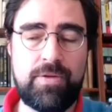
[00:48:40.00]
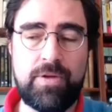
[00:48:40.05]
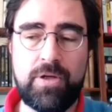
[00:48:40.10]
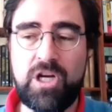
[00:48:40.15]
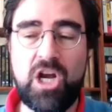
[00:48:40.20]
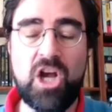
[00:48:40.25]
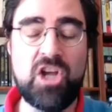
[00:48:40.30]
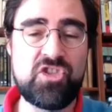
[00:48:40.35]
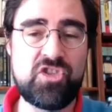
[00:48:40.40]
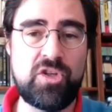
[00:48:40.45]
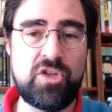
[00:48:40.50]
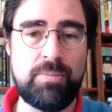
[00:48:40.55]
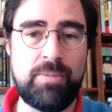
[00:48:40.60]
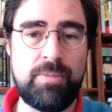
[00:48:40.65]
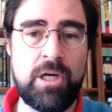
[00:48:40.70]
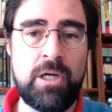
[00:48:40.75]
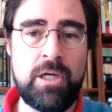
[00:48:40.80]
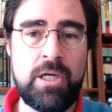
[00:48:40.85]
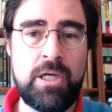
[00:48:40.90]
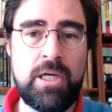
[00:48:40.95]
of the
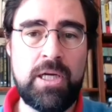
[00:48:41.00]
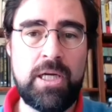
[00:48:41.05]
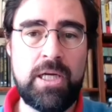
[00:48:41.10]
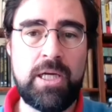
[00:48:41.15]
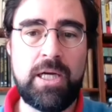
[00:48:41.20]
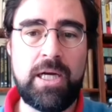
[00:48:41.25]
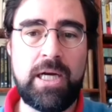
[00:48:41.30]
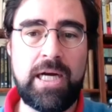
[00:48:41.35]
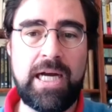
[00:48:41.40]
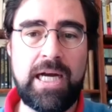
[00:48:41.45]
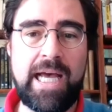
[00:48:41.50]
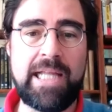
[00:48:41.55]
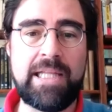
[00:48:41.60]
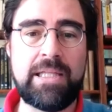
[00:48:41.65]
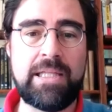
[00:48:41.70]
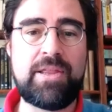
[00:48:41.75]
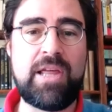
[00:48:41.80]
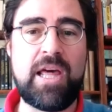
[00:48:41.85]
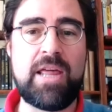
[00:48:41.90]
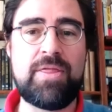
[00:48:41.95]
customer
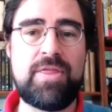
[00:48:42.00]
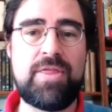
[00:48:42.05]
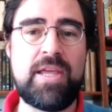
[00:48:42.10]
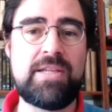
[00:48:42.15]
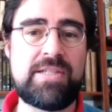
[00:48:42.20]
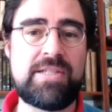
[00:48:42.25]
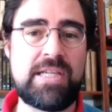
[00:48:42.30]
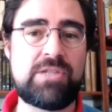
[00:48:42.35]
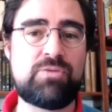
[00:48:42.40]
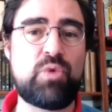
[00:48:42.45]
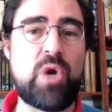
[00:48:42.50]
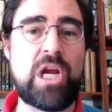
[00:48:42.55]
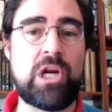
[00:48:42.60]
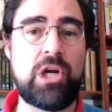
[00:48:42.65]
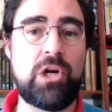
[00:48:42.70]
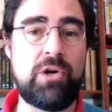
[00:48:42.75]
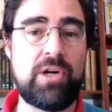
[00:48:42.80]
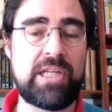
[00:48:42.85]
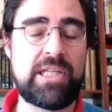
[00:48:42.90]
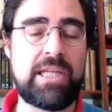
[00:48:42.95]
and that this is
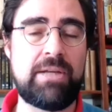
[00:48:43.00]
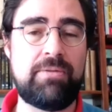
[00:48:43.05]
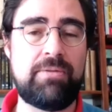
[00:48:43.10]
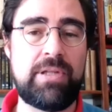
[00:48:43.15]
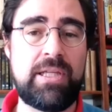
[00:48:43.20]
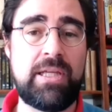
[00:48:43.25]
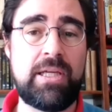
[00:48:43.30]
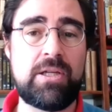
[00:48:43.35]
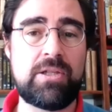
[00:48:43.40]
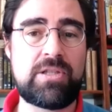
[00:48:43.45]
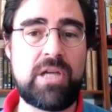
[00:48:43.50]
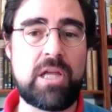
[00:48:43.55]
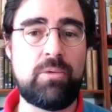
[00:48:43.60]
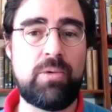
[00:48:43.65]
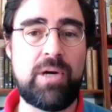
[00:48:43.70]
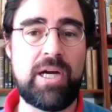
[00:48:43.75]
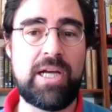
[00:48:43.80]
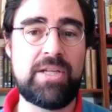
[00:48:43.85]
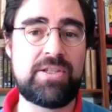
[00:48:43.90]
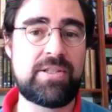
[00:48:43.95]
regular activity because
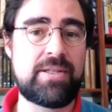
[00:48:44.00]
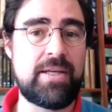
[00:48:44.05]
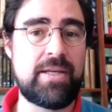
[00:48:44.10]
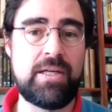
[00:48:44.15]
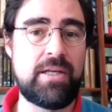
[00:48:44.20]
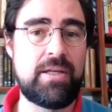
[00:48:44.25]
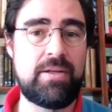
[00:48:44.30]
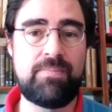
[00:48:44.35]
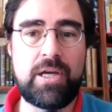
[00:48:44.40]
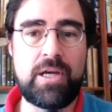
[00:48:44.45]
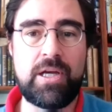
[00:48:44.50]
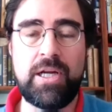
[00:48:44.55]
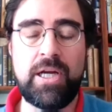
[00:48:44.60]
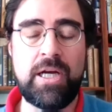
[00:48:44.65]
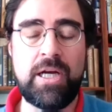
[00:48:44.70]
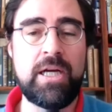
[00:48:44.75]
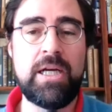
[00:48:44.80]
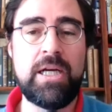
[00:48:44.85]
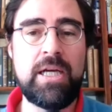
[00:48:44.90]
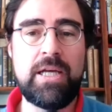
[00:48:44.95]
otherwise they're, they're going
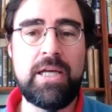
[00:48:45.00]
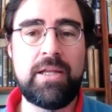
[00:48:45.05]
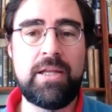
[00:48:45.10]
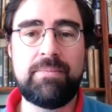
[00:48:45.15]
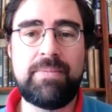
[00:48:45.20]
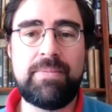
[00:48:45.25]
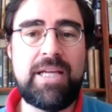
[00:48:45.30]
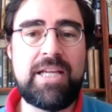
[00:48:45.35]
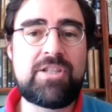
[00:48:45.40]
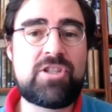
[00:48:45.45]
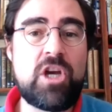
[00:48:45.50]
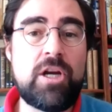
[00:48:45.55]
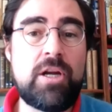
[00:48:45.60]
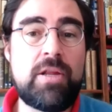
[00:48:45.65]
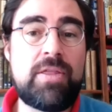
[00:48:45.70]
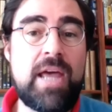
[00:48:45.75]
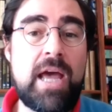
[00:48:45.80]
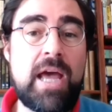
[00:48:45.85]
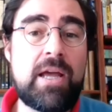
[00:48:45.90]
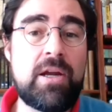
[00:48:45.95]
to it's
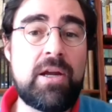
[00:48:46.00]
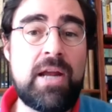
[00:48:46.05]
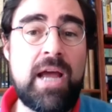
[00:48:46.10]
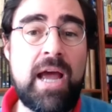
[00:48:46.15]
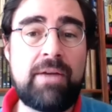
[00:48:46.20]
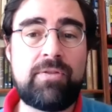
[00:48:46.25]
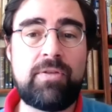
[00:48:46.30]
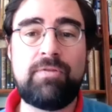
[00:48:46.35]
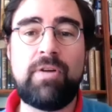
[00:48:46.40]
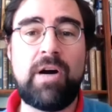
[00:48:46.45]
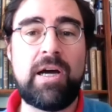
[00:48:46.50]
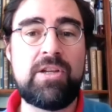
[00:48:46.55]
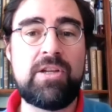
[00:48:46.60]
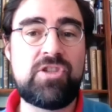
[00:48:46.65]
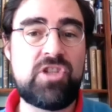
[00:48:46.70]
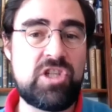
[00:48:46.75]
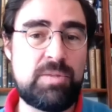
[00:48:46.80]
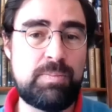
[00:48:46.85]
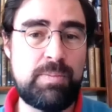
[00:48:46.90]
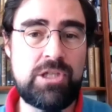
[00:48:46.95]
going to they're going to have to file
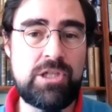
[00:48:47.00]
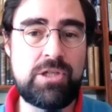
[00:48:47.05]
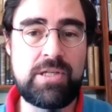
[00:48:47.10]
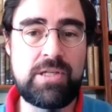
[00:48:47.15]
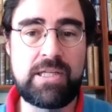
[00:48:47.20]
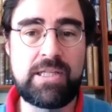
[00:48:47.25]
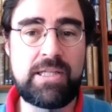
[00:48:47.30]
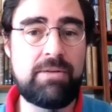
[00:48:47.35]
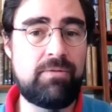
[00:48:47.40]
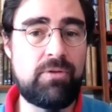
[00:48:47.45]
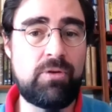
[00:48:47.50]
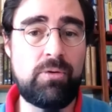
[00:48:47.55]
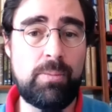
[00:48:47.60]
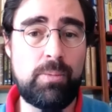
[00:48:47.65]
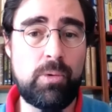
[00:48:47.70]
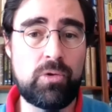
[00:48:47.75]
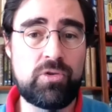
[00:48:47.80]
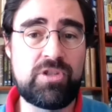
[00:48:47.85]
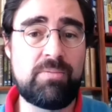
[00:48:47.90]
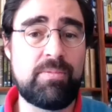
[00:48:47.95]
a suspicious activity
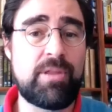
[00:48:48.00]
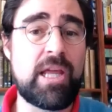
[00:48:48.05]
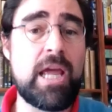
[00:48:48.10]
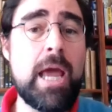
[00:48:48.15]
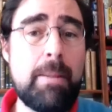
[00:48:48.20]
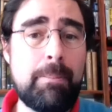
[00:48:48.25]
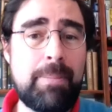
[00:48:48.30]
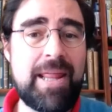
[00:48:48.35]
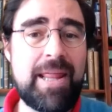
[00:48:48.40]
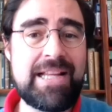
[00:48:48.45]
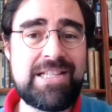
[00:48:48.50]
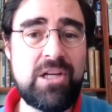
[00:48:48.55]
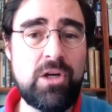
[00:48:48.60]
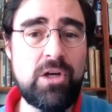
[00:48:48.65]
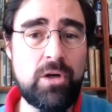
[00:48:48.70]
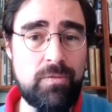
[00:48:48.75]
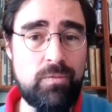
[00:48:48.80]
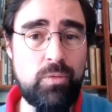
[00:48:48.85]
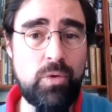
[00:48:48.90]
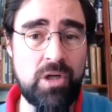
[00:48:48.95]
report something but that's a
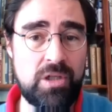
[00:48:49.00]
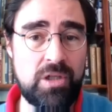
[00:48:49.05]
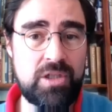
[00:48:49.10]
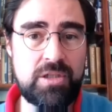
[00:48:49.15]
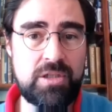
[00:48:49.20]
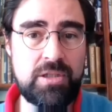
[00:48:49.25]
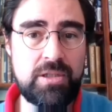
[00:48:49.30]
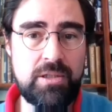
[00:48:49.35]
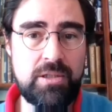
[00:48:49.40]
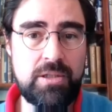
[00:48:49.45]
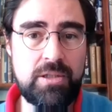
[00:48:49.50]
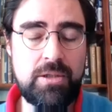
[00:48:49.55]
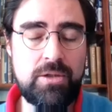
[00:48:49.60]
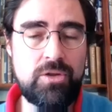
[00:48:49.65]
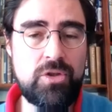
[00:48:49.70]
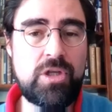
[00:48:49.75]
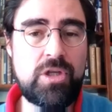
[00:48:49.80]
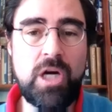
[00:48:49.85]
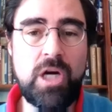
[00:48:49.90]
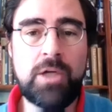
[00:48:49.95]
lot of work
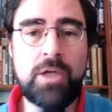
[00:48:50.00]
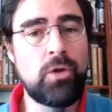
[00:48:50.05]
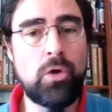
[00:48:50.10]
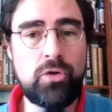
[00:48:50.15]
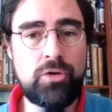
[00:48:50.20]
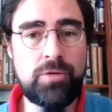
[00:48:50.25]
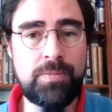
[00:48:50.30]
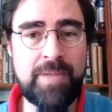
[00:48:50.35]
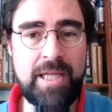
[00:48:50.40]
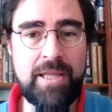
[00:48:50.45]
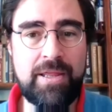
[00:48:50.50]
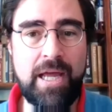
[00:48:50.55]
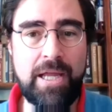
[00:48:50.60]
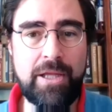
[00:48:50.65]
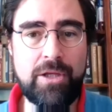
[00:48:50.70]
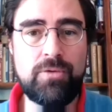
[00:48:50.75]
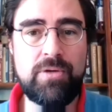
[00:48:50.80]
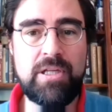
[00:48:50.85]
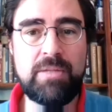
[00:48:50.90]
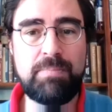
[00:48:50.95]
you can't automate
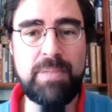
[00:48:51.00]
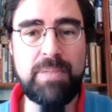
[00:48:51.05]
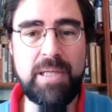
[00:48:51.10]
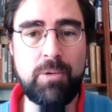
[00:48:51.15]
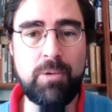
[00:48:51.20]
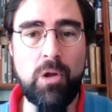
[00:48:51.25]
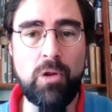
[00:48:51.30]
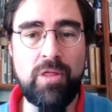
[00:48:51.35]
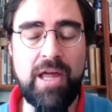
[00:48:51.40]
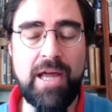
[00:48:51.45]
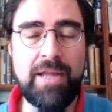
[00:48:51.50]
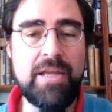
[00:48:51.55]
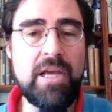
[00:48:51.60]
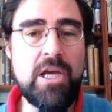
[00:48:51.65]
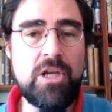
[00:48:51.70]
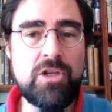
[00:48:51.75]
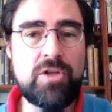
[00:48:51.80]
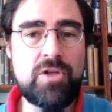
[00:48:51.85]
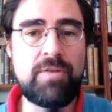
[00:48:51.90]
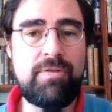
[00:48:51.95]
that. You need people on that.
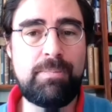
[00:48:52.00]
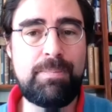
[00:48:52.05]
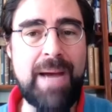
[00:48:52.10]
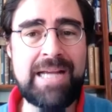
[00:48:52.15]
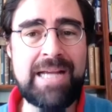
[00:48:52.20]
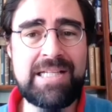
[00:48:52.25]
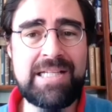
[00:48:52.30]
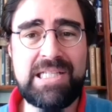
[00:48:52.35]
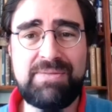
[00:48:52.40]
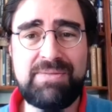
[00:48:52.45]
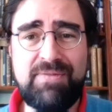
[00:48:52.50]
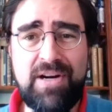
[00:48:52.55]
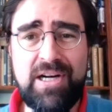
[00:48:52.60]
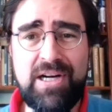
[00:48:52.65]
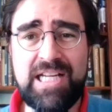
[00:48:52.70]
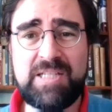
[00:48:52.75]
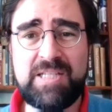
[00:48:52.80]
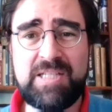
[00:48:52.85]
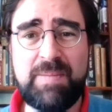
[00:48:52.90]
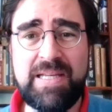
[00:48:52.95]
So for banks, it's
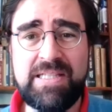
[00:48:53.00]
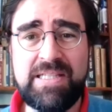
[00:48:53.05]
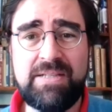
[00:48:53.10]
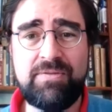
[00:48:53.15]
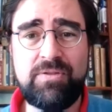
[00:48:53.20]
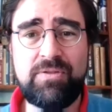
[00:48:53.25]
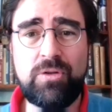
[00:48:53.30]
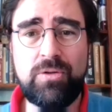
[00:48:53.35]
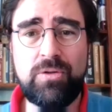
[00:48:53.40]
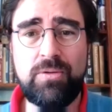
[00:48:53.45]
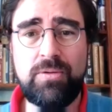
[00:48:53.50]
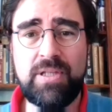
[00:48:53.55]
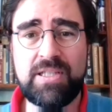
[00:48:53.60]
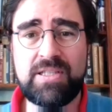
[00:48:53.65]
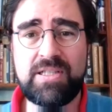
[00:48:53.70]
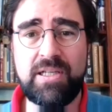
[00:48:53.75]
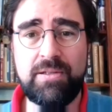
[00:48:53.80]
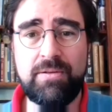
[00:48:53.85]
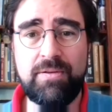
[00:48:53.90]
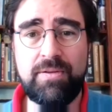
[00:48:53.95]
very expensive to do
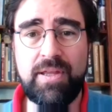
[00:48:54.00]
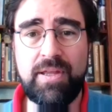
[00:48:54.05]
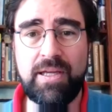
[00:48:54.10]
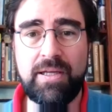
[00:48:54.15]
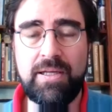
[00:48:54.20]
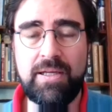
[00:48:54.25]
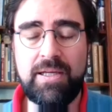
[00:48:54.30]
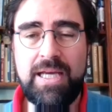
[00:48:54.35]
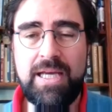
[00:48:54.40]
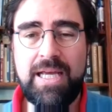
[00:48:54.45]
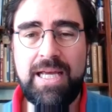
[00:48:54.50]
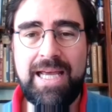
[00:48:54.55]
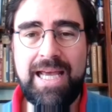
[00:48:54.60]
this kind of thing.